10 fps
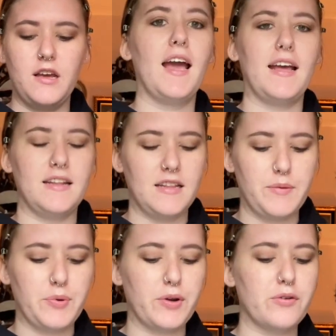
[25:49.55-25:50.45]
And then they
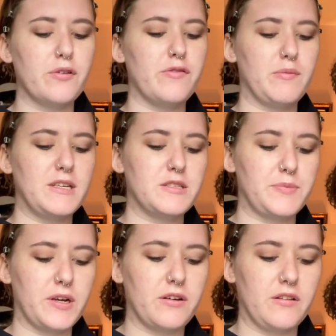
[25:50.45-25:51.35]
pre-ordered for my
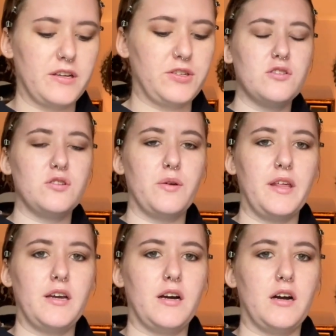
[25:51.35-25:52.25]
spring collection, so
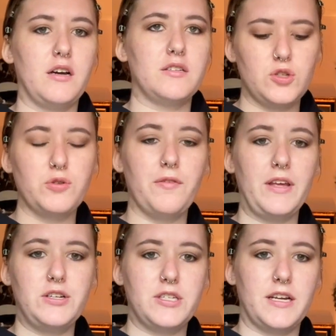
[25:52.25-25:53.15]
they got 2 of
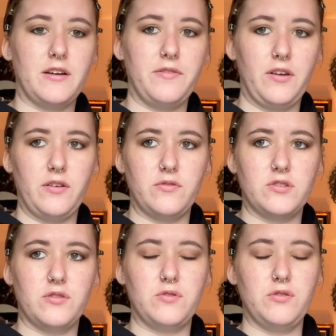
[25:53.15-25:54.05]
each scent of those,
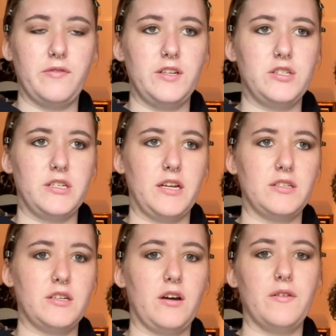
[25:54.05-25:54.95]
so 2 of each
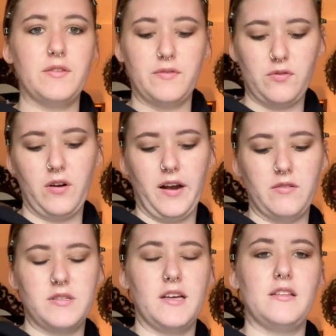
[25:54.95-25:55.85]
scent of the 4
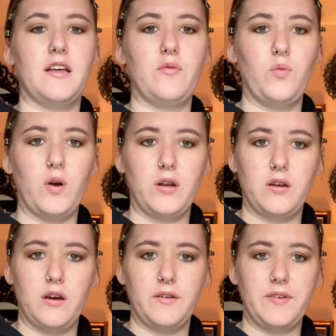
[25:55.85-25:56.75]
ounce, and then 1
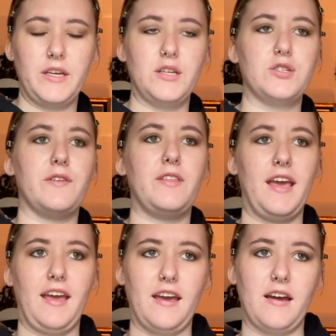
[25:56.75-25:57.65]
of each of the
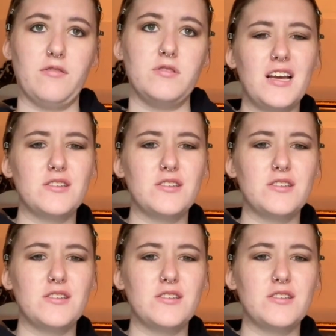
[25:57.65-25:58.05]
8 ounce.